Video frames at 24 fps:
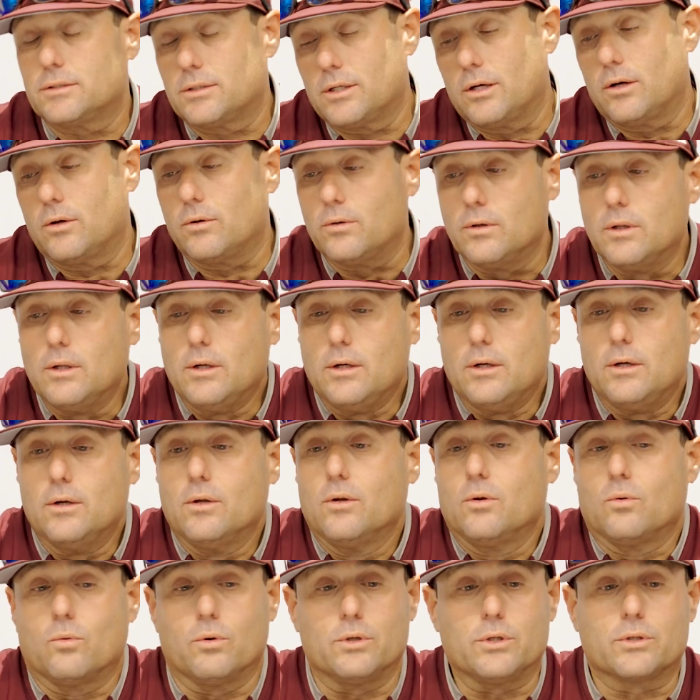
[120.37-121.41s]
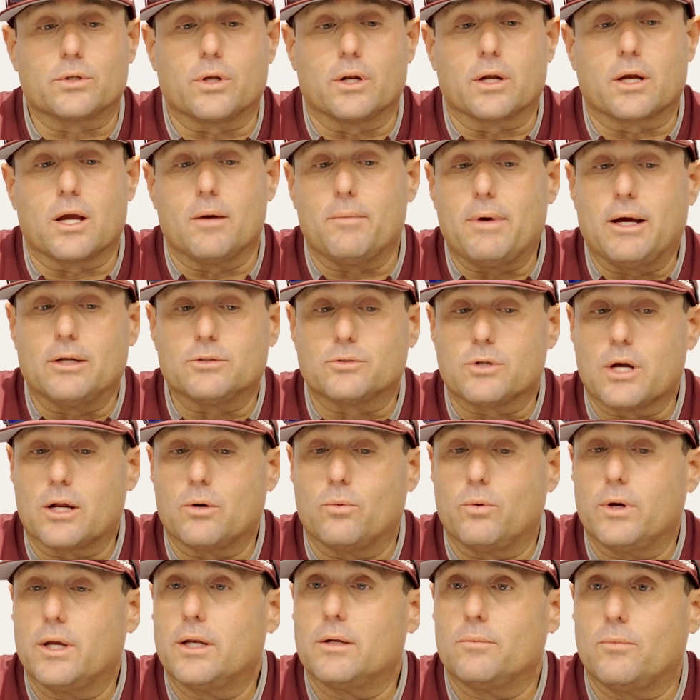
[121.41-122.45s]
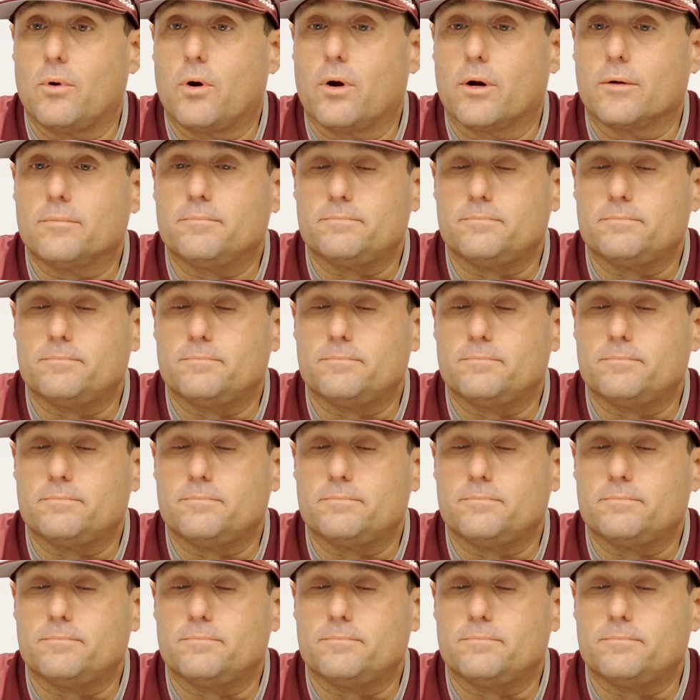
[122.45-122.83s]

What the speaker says: So we're just going to come out and try to win tomorrow.